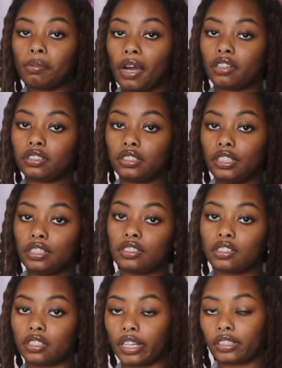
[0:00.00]
about
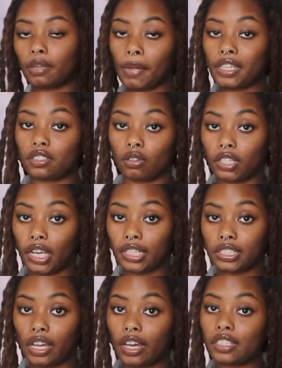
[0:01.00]
these, like my zodiac
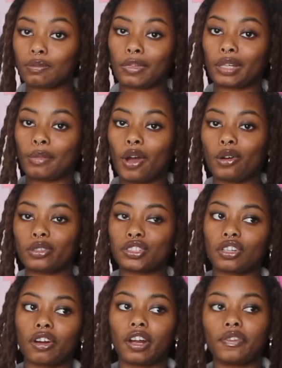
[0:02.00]
signs, like my whole
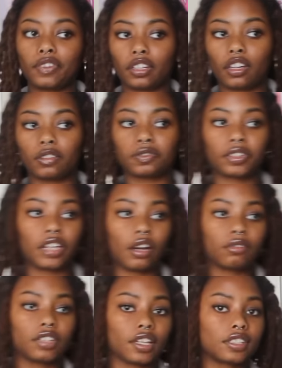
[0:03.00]
chart. I feel like I'll freak
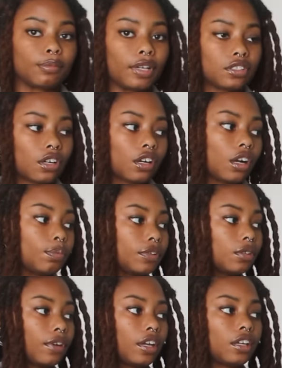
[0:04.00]
out when y'all see my chart. I'll
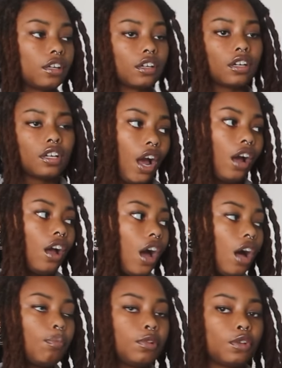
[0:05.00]
put it right here.
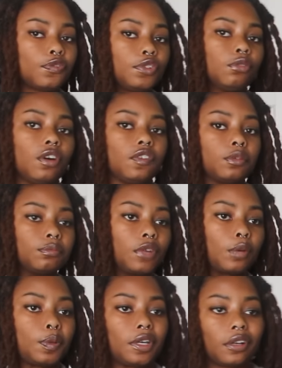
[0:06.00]
I'll put a few of them
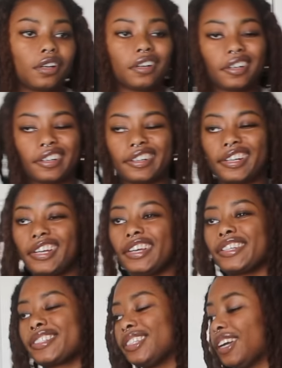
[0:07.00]
up here
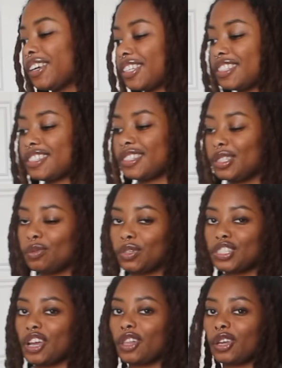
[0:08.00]
so y'all can see
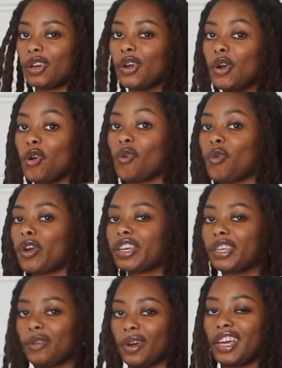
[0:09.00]
what y'all are
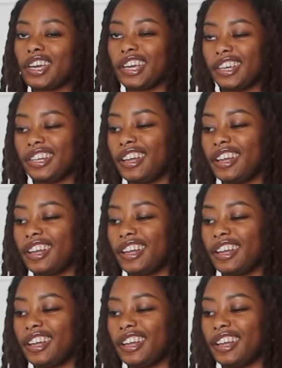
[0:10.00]
working with, you